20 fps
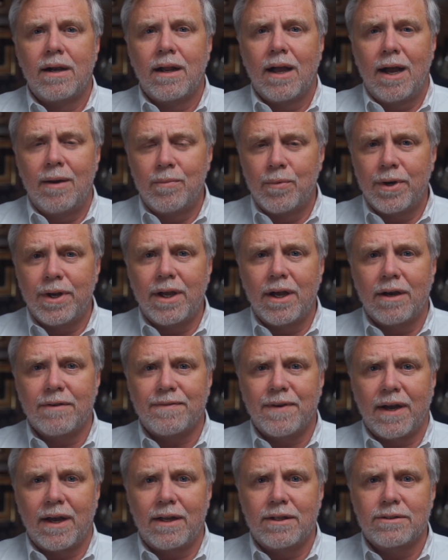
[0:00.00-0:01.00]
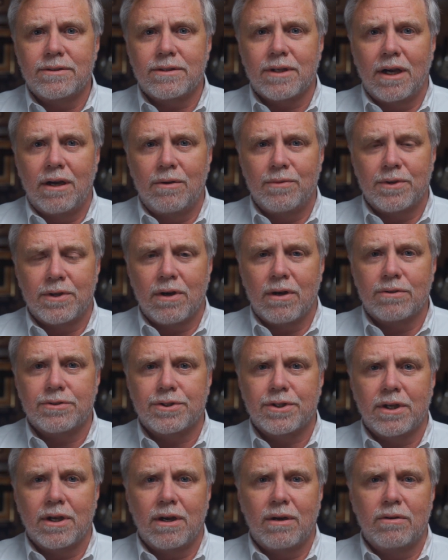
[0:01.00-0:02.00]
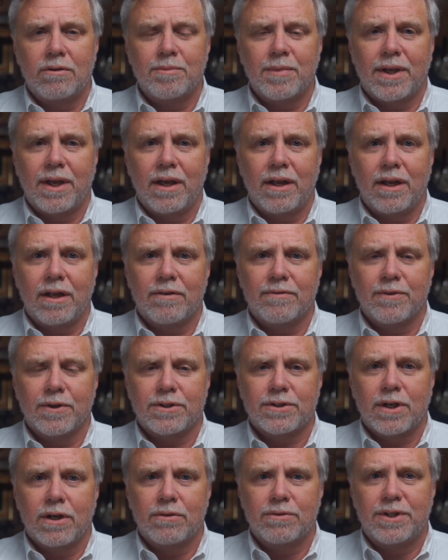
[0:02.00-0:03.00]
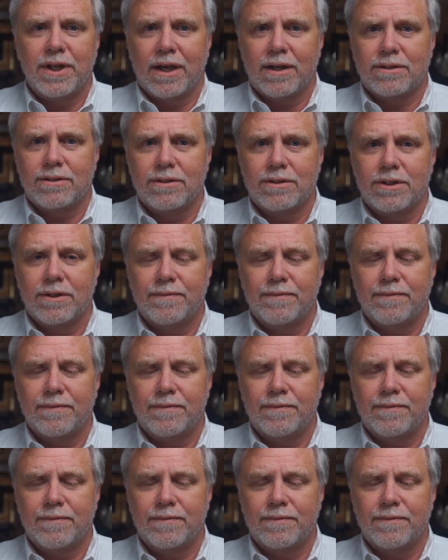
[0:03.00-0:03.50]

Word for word: I'm Woody Huffines. I own The Nerds To Go in McKinney and Frisco, Texas.